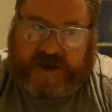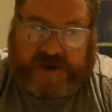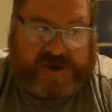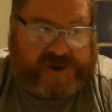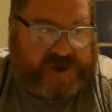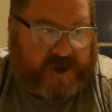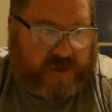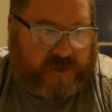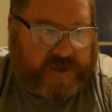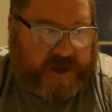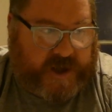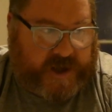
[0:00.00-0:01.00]
had
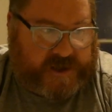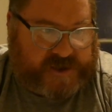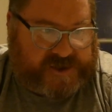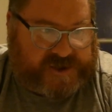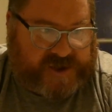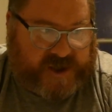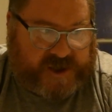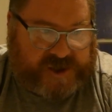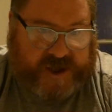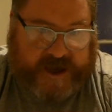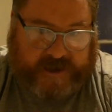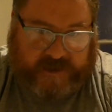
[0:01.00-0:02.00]
sold his
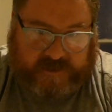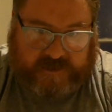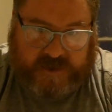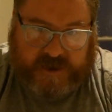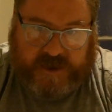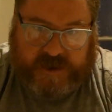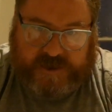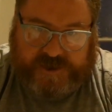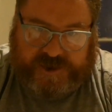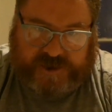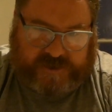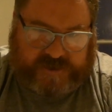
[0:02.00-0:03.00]
channel
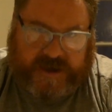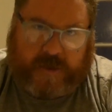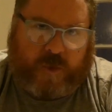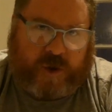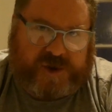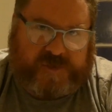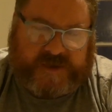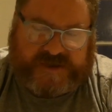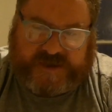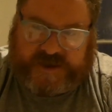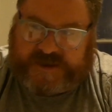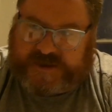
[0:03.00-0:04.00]
to that watch
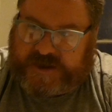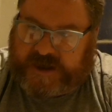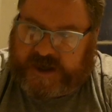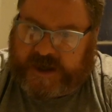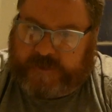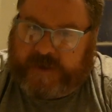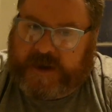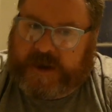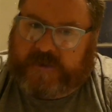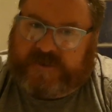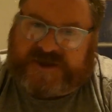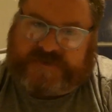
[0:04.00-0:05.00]
business, but
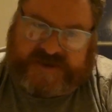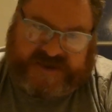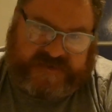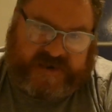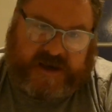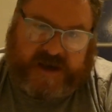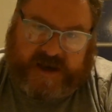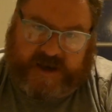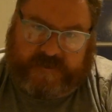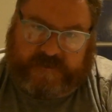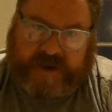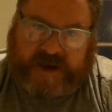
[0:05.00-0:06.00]

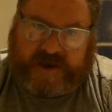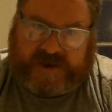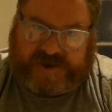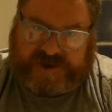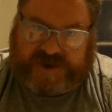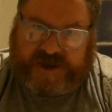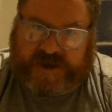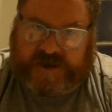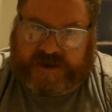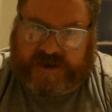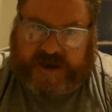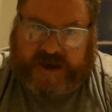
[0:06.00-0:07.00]
specifically because
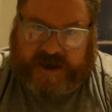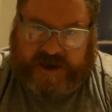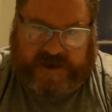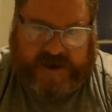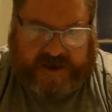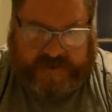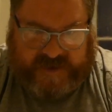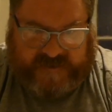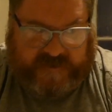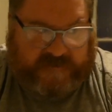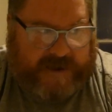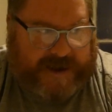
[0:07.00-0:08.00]
you'd had a bit of
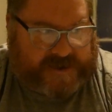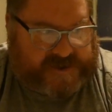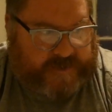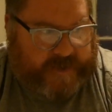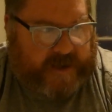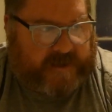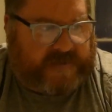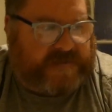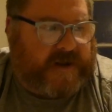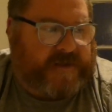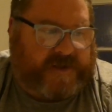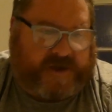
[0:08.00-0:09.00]
a rant about the
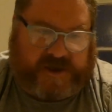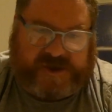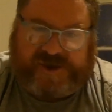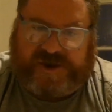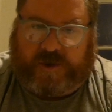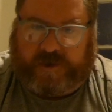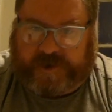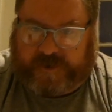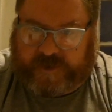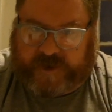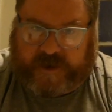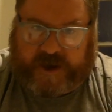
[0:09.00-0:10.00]
fact that he'd stolen
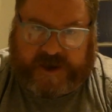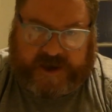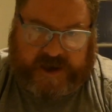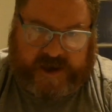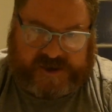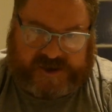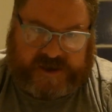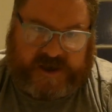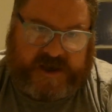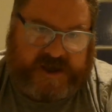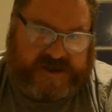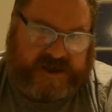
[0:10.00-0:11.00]
all your ideas and
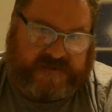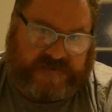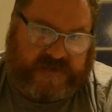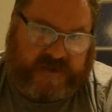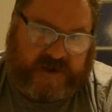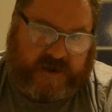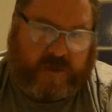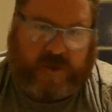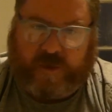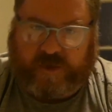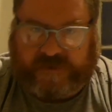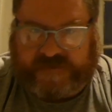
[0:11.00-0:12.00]
his advice, or
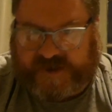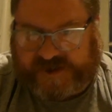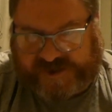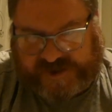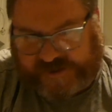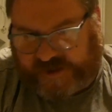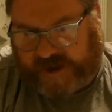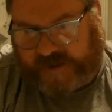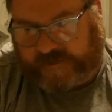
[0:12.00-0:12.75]
all of his